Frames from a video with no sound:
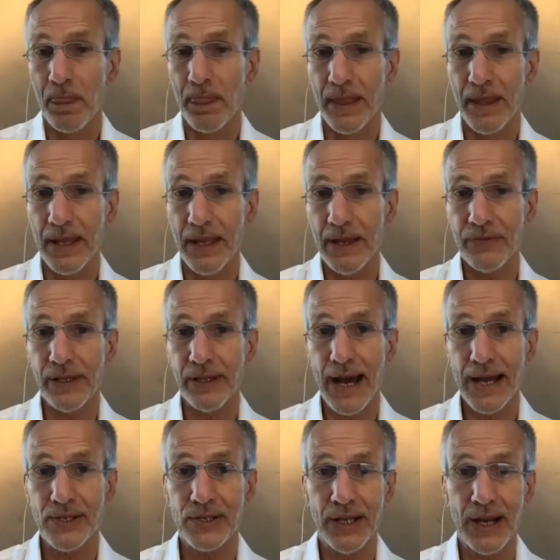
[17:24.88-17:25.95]
if the lot
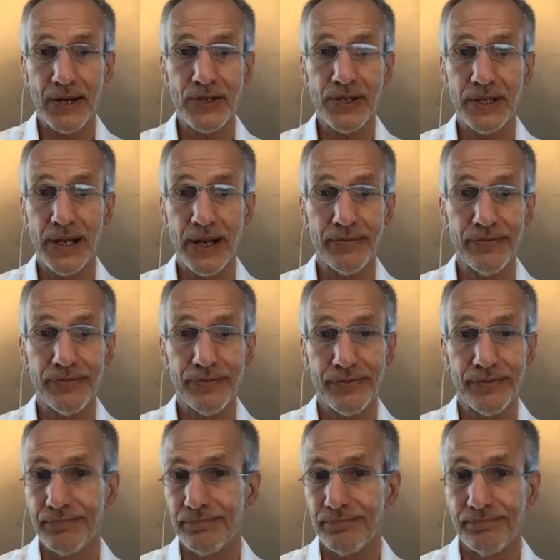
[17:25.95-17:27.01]
is large enough,
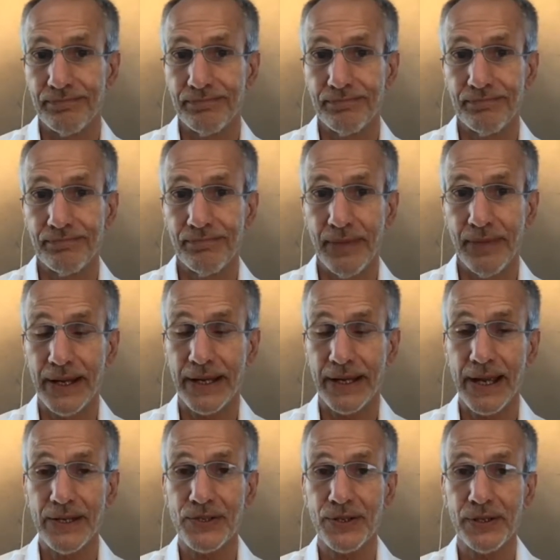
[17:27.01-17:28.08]
it can
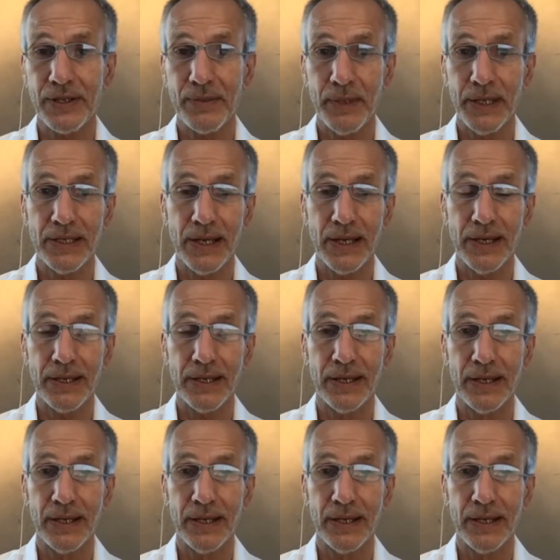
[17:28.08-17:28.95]
certainly be done.